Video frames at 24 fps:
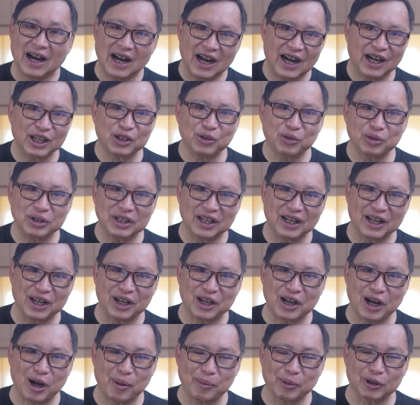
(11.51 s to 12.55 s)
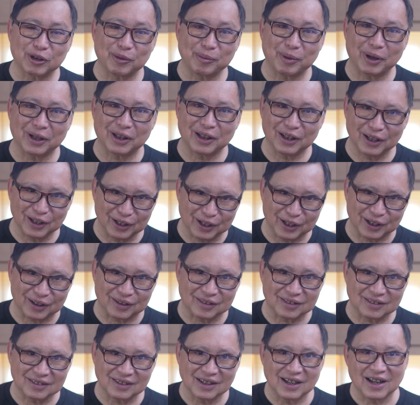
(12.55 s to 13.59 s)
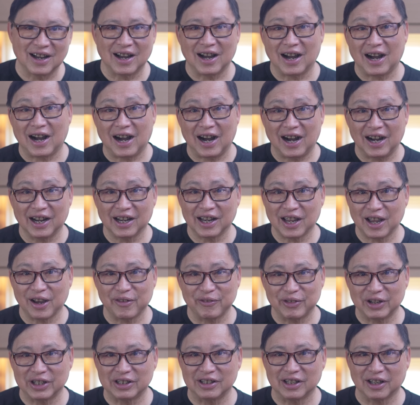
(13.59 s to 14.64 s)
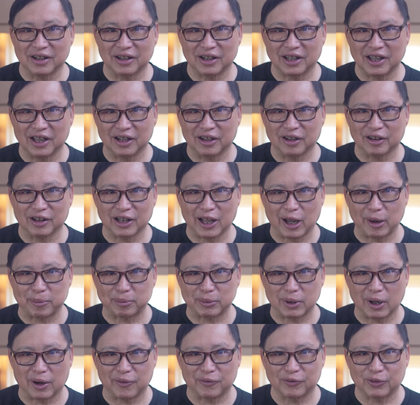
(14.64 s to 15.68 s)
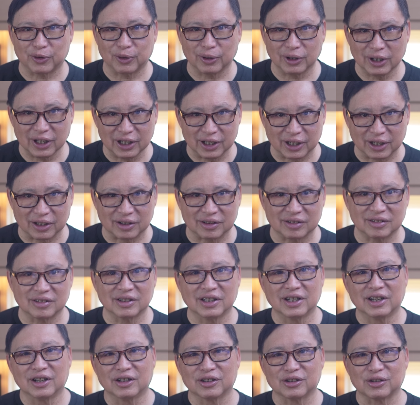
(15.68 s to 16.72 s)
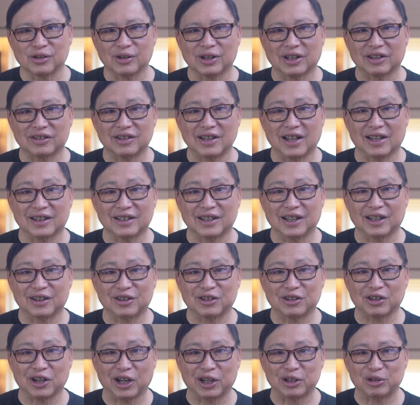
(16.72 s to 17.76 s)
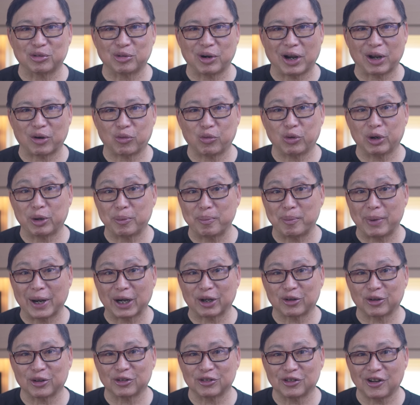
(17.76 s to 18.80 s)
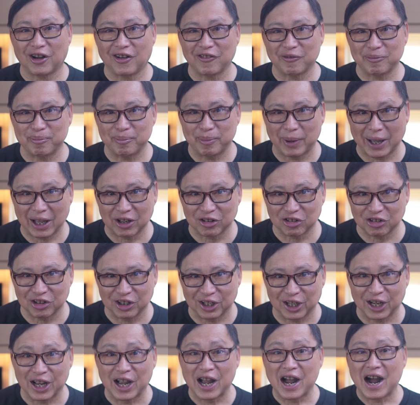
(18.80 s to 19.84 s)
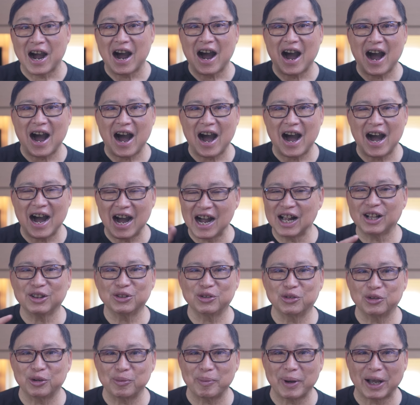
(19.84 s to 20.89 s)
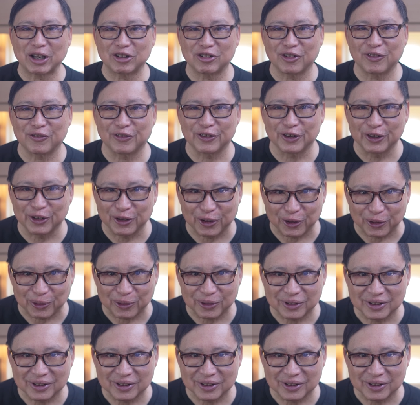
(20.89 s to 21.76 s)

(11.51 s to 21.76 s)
I don't need any comments about Linux. I have a dedicated laptop for Linux. So let's not get sidetracked with Microsoft bashing. I'll do the bashing for you.